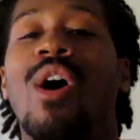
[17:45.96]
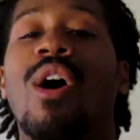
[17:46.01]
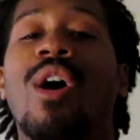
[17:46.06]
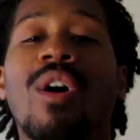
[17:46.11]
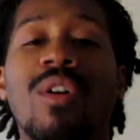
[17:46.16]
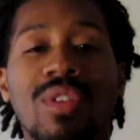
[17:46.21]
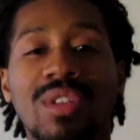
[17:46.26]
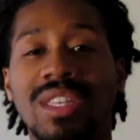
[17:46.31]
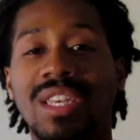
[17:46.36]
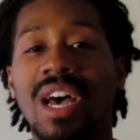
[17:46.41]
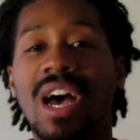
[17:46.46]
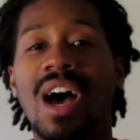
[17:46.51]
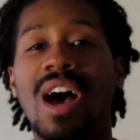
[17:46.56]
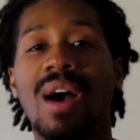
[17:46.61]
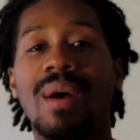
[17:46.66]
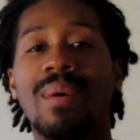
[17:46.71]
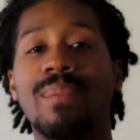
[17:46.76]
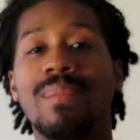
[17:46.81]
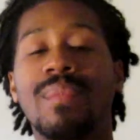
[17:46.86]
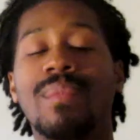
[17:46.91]
all the
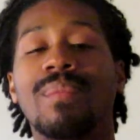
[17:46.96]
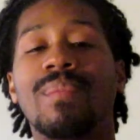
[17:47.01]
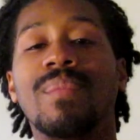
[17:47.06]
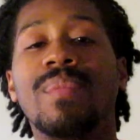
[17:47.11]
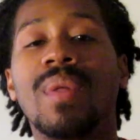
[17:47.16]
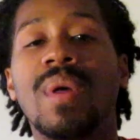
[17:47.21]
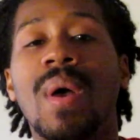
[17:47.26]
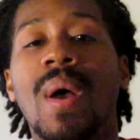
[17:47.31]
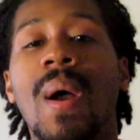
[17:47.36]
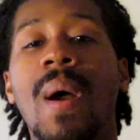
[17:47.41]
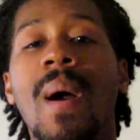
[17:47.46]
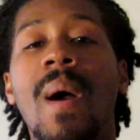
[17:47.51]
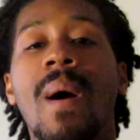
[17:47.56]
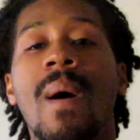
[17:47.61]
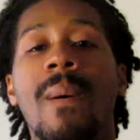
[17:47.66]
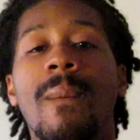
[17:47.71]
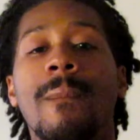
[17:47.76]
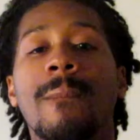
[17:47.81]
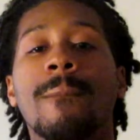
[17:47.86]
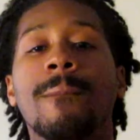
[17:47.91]
time.
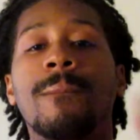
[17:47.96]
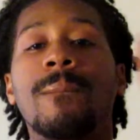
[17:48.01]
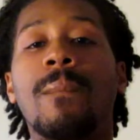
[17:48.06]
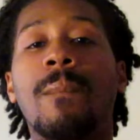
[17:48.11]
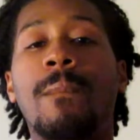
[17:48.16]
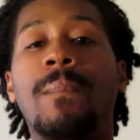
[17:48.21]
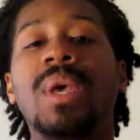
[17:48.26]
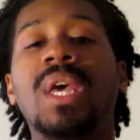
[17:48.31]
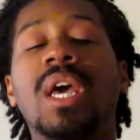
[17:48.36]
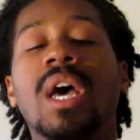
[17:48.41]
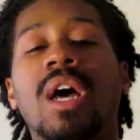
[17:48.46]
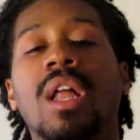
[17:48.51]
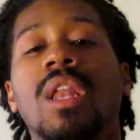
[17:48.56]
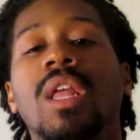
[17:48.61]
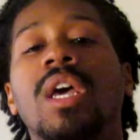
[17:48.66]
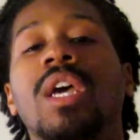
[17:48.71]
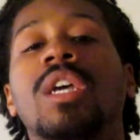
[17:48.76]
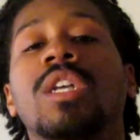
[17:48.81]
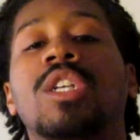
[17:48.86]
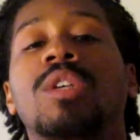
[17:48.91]

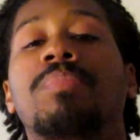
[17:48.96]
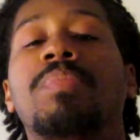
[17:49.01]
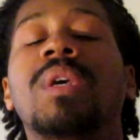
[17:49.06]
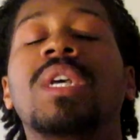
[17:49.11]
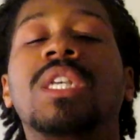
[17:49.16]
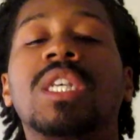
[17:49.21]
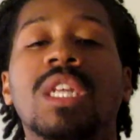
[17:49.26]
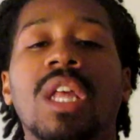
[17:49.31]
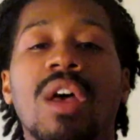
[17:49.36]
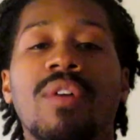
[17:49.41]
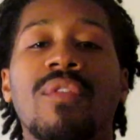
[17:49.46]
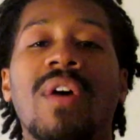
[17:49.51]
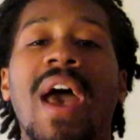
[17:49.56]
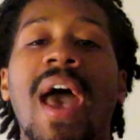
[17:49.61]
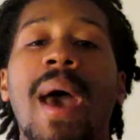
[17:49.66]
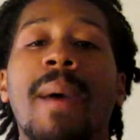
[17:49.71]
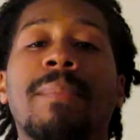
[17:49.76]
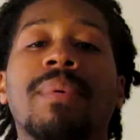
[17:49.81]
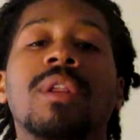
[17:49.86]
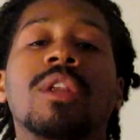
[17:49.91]
PLH, peace, love, and
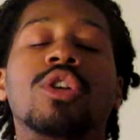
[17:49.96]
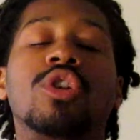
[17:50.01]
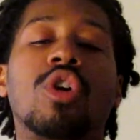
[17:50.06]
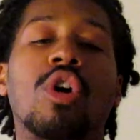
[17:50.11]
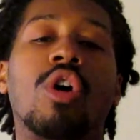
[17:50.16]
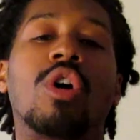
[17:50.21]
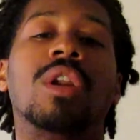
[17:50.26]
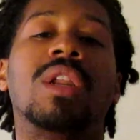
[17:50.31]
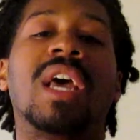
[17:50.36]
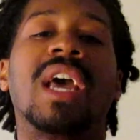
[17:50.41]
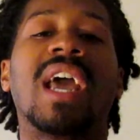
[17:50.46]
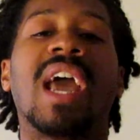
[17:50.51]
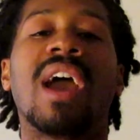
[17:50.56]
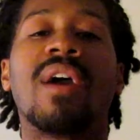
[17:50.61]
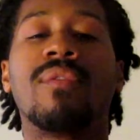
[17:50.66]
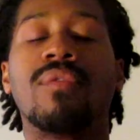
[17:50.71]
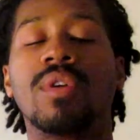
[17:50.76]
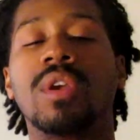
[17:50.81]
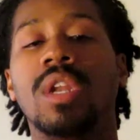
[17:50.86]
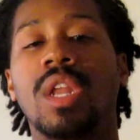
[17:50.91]
happiness all day,
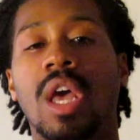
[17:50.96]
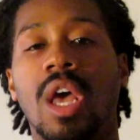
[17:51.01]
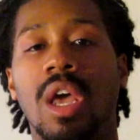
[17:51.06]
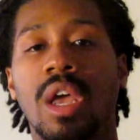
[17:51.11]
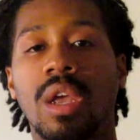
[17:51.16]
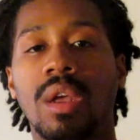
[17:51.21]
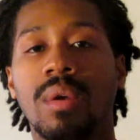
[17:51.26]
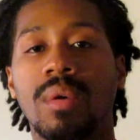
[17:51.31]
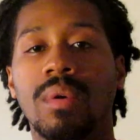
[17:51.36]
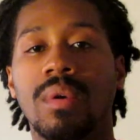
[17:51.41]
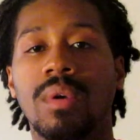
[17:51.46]
every day.